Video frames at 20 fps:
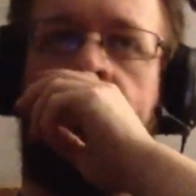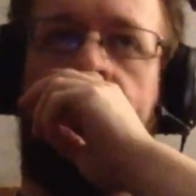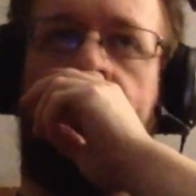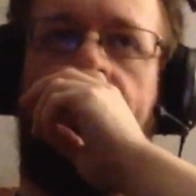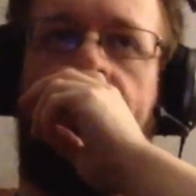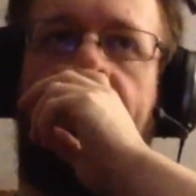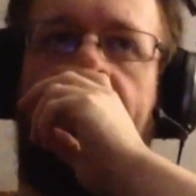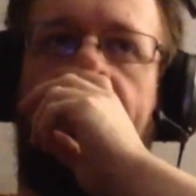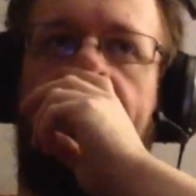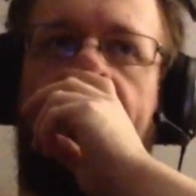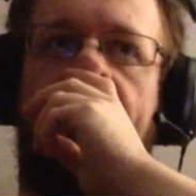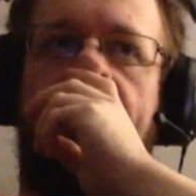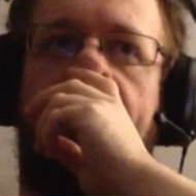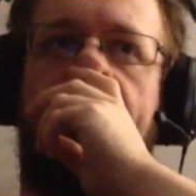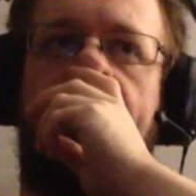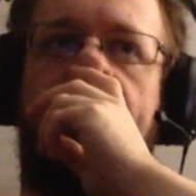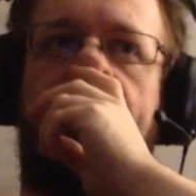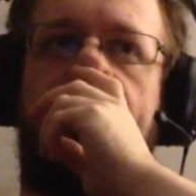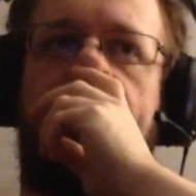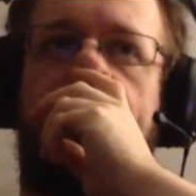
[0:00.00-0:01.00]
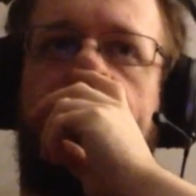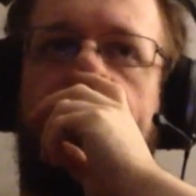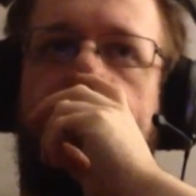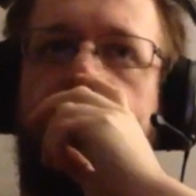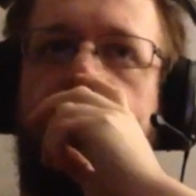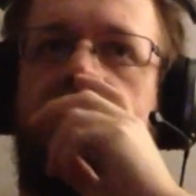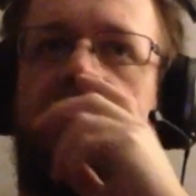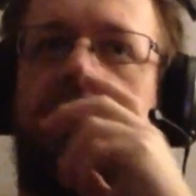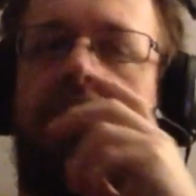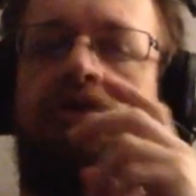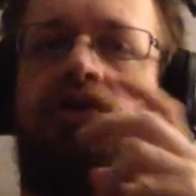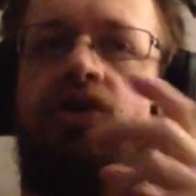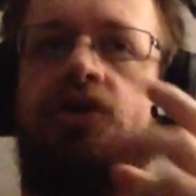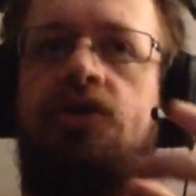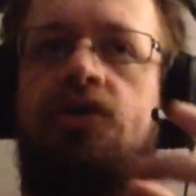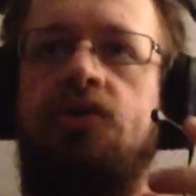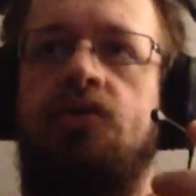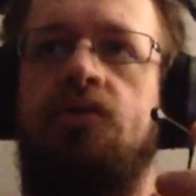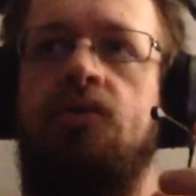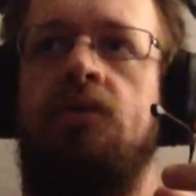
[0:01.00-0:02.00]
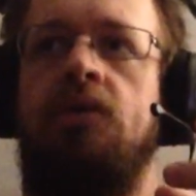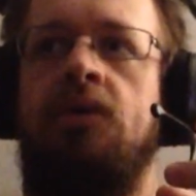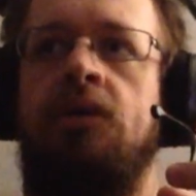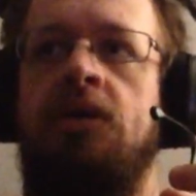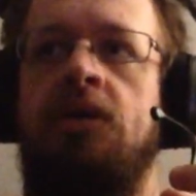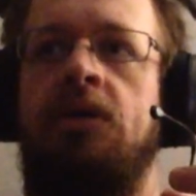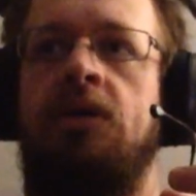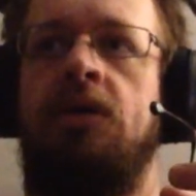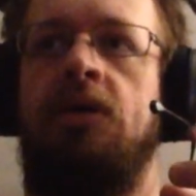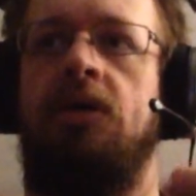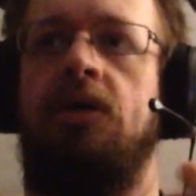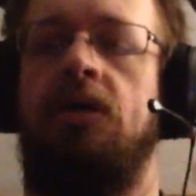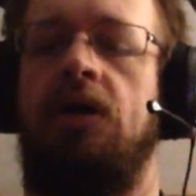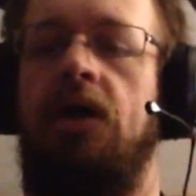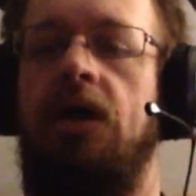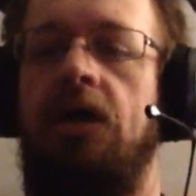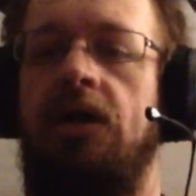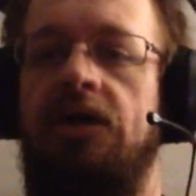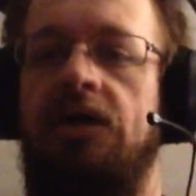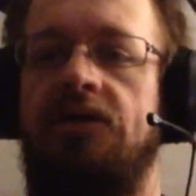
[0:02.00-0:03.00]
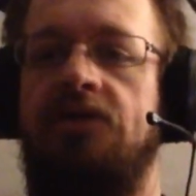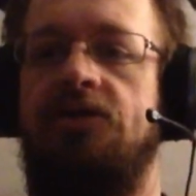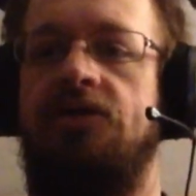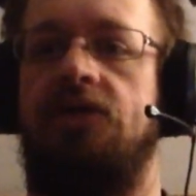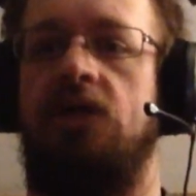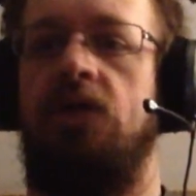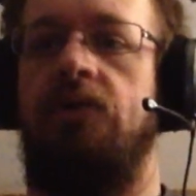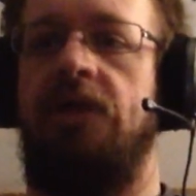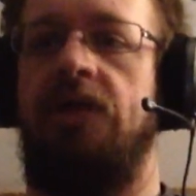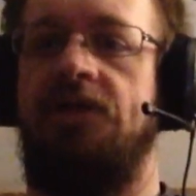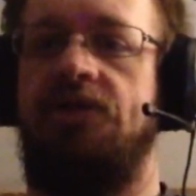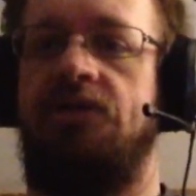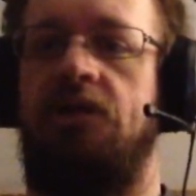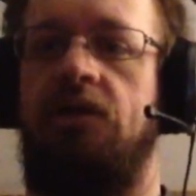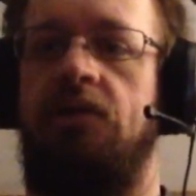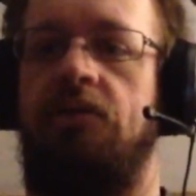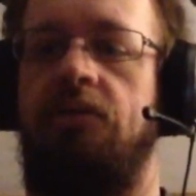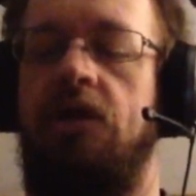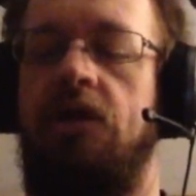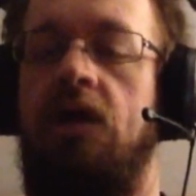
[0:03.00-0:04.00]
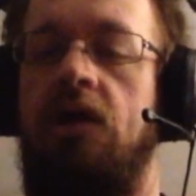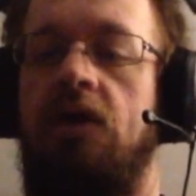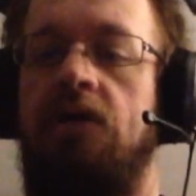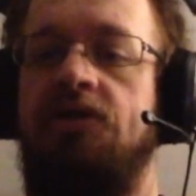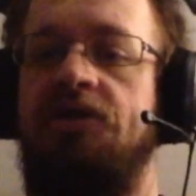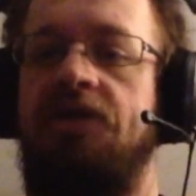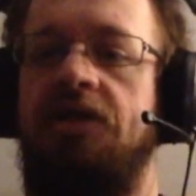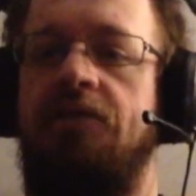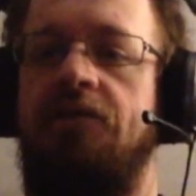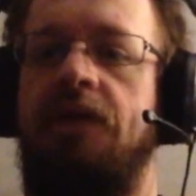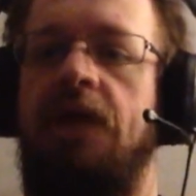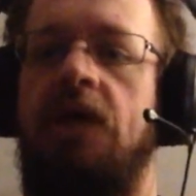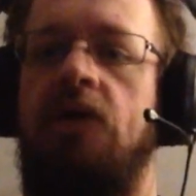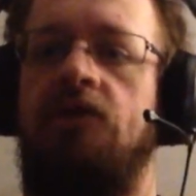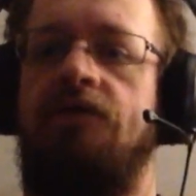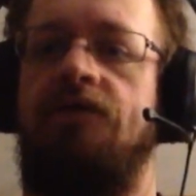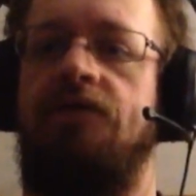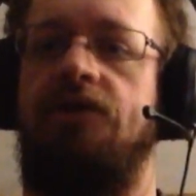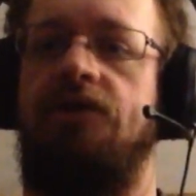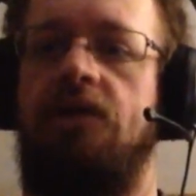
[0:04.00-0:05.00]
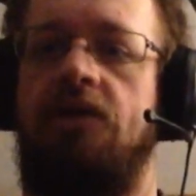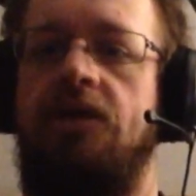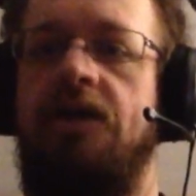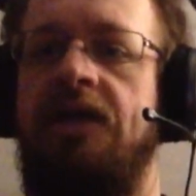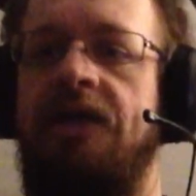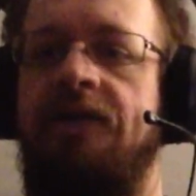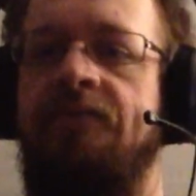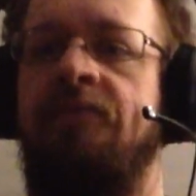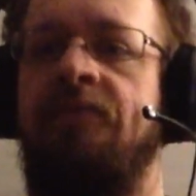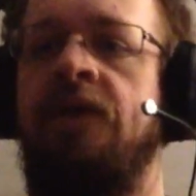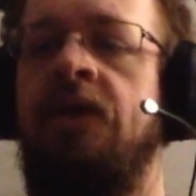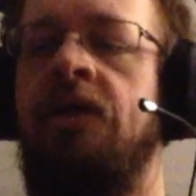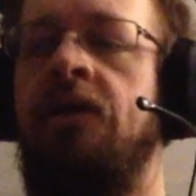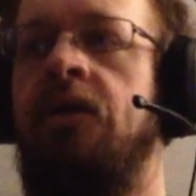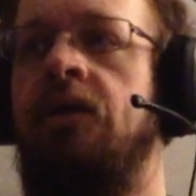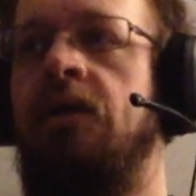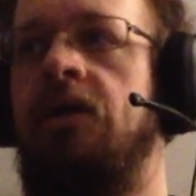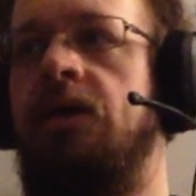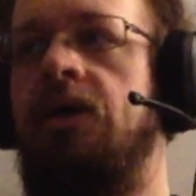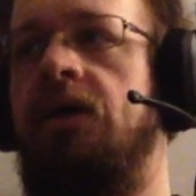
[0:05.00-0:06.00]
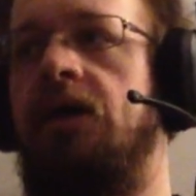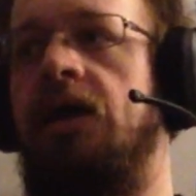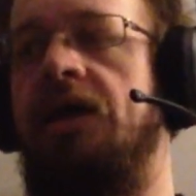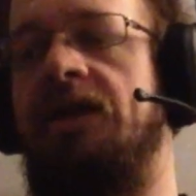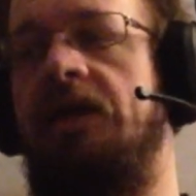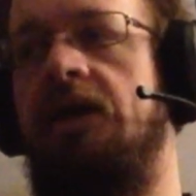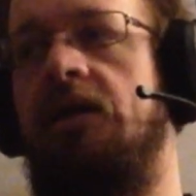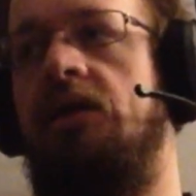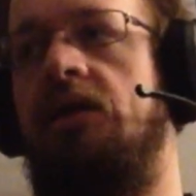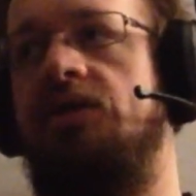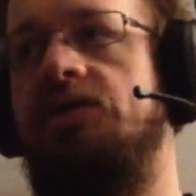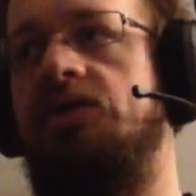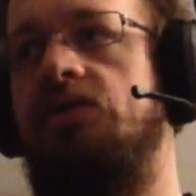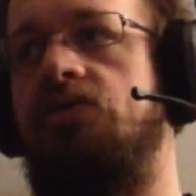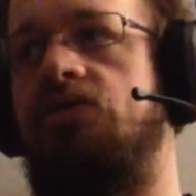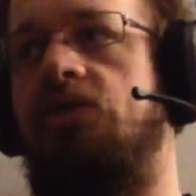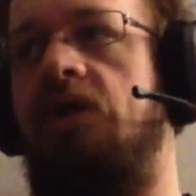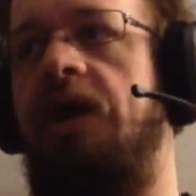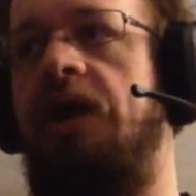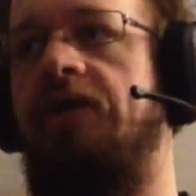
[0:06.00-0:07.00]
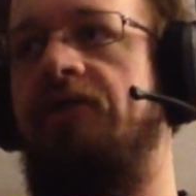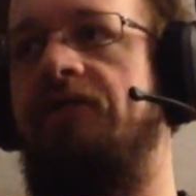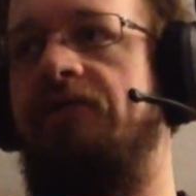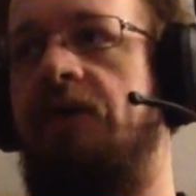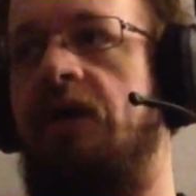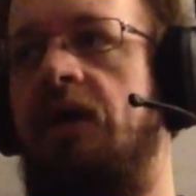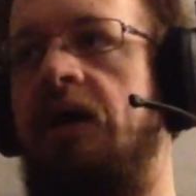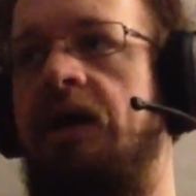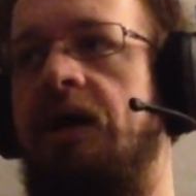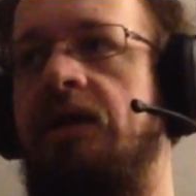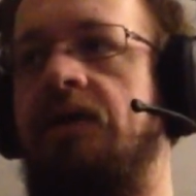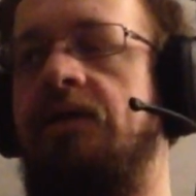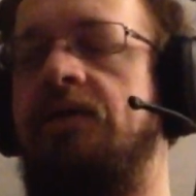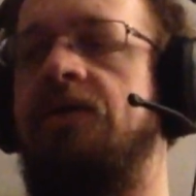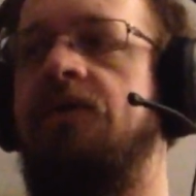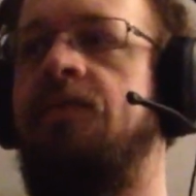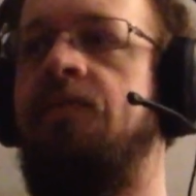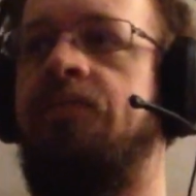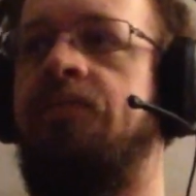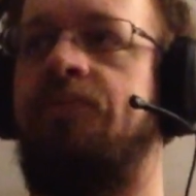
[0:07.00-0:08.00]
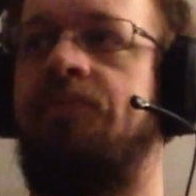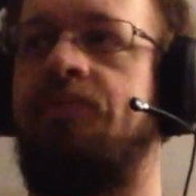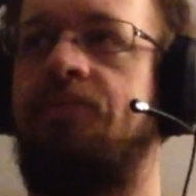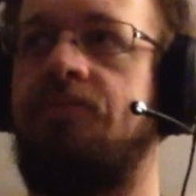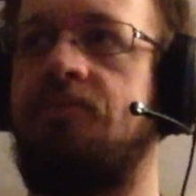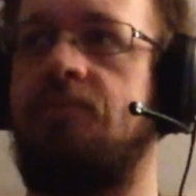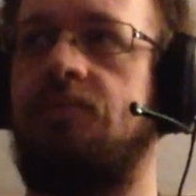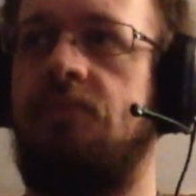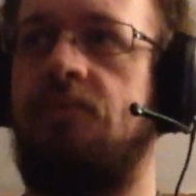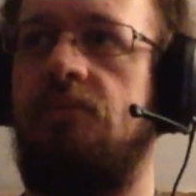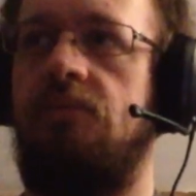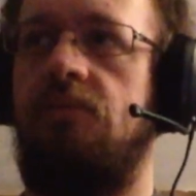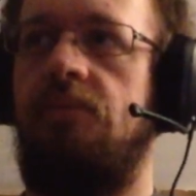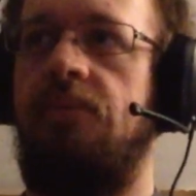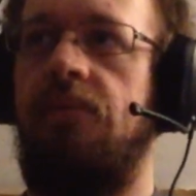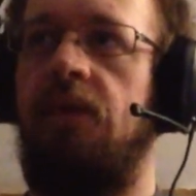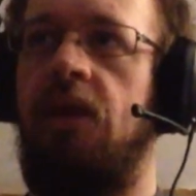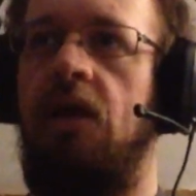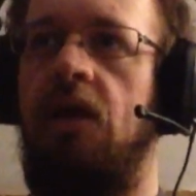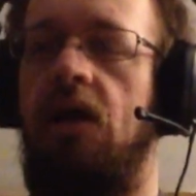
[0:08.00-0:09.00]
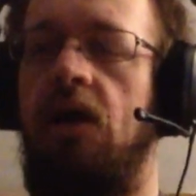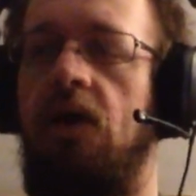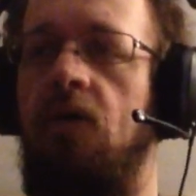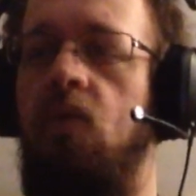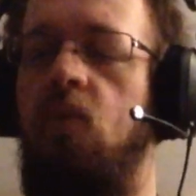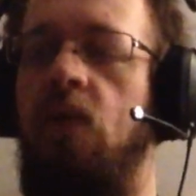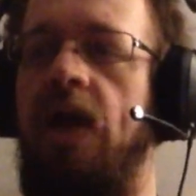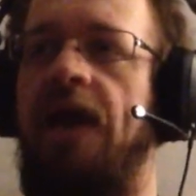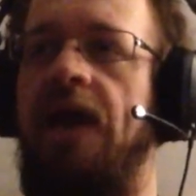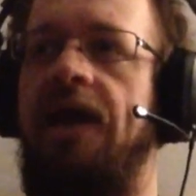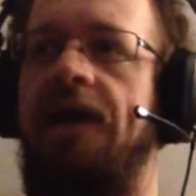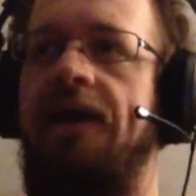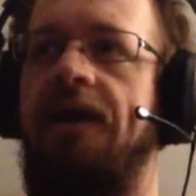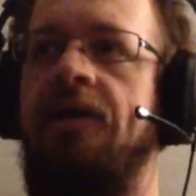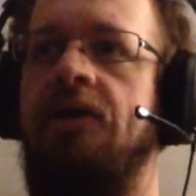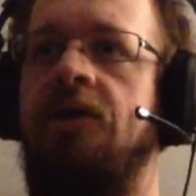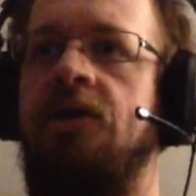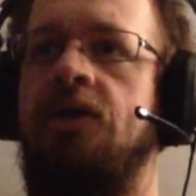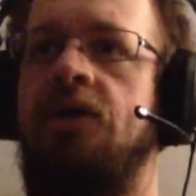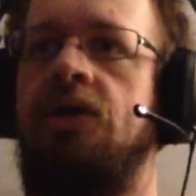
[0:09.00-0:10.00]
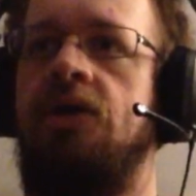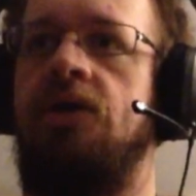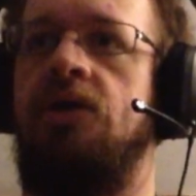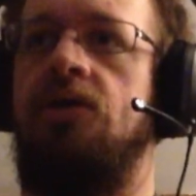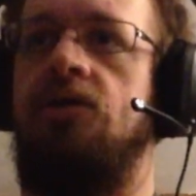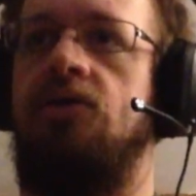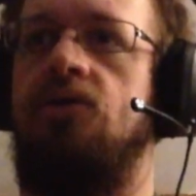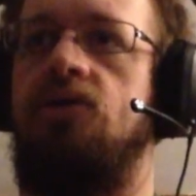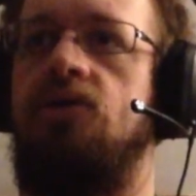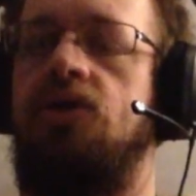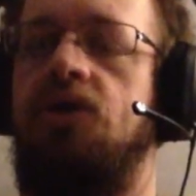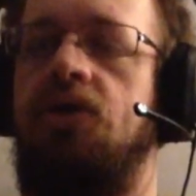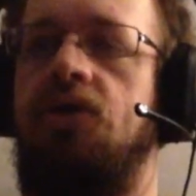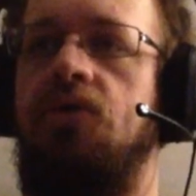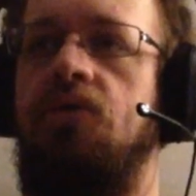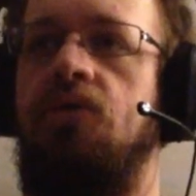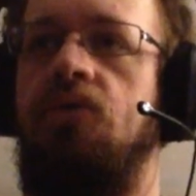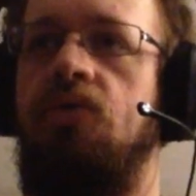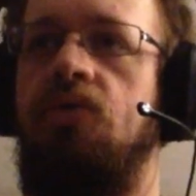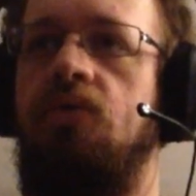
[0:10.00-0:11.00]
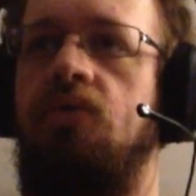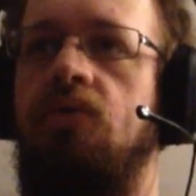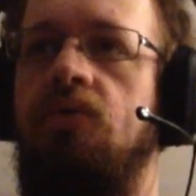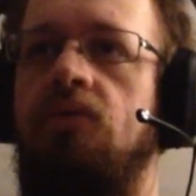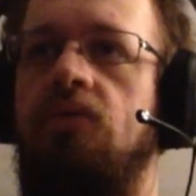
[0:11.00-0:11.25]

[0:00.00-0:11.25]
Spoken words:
and used it to slowly start harnessing the power of the Darkening. And they are also trying to find a way to